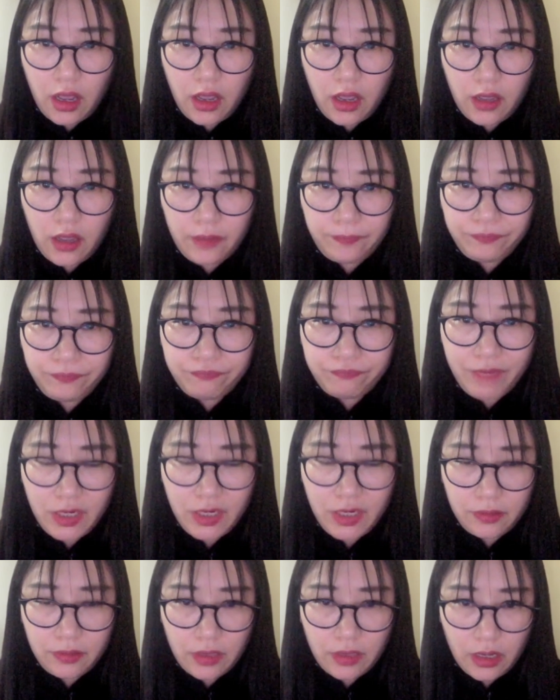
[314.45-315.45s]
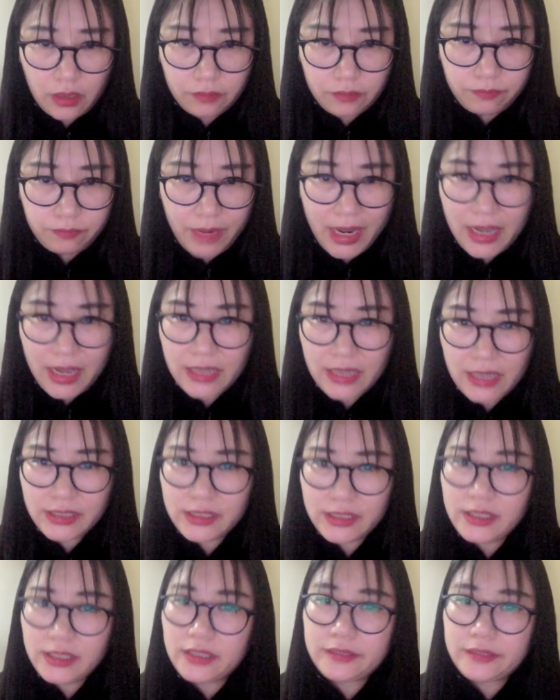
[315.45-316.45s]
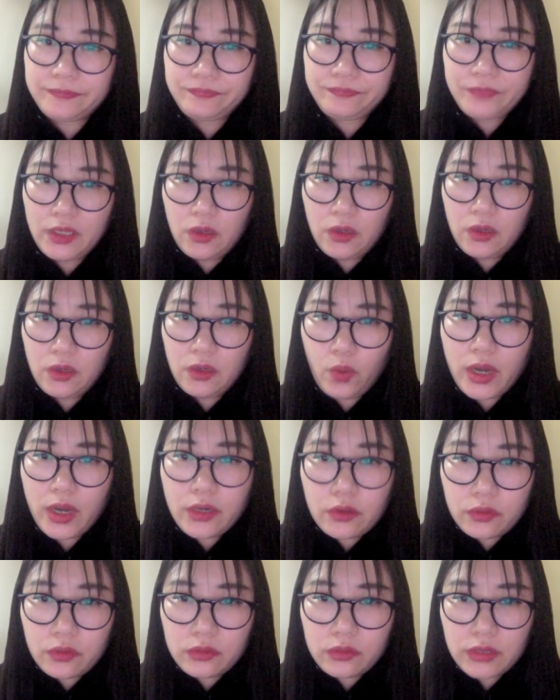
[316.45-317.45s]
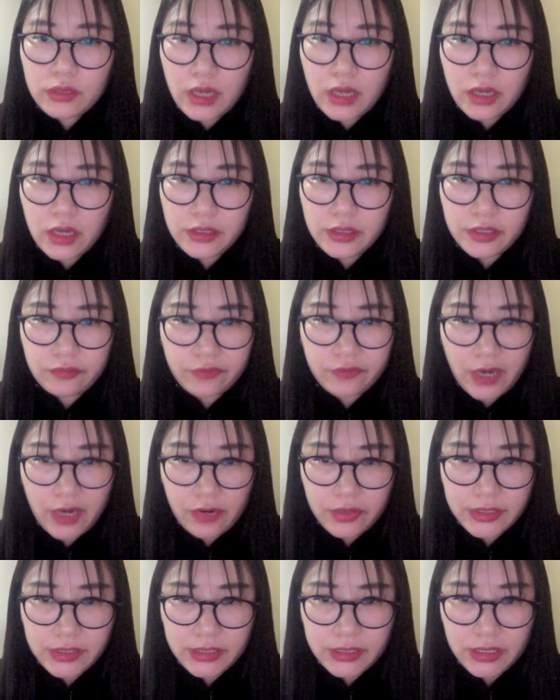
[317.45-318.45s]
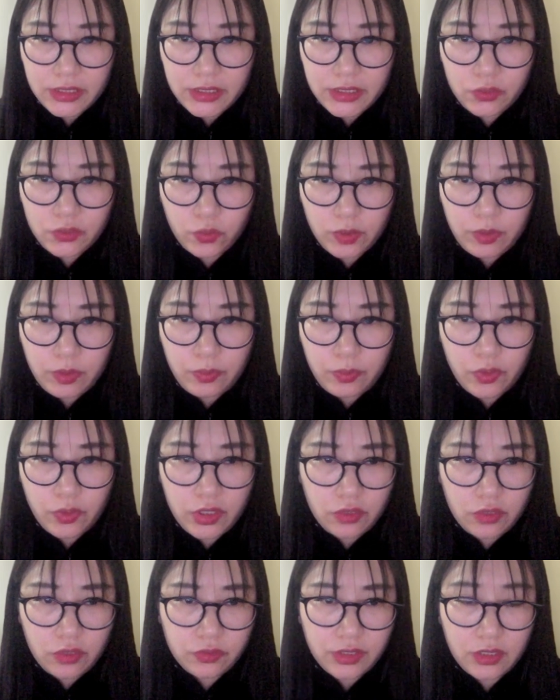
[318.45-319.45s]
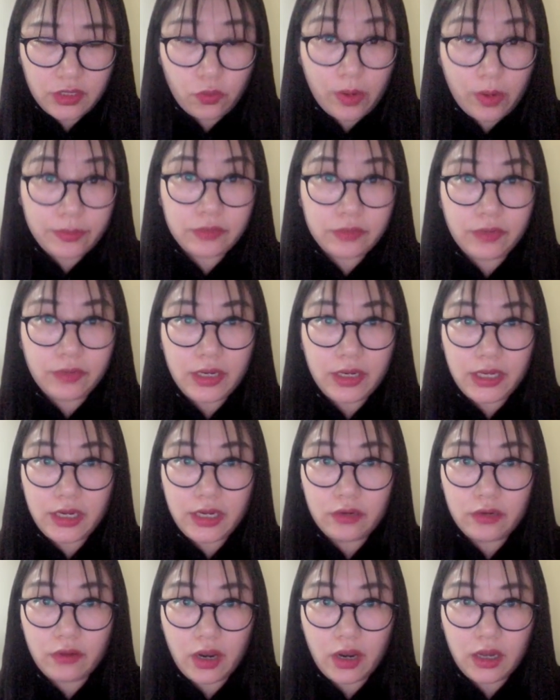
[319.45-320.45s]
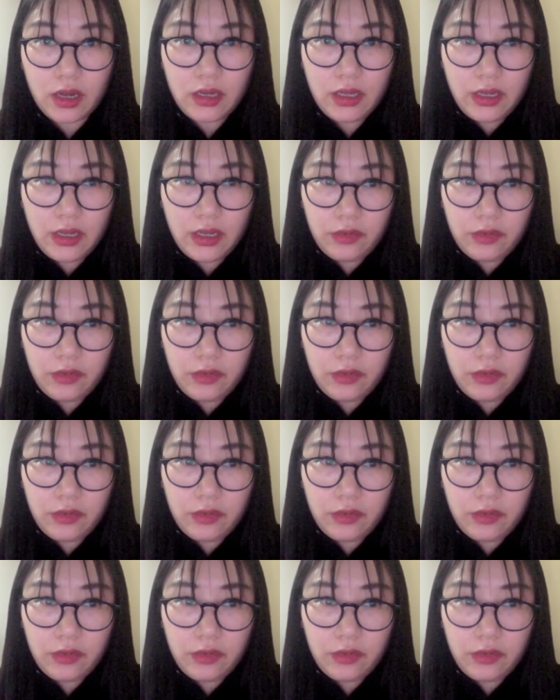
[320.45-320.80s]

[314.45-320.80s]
May I ask what kind of currencies would people use in the Web3 era?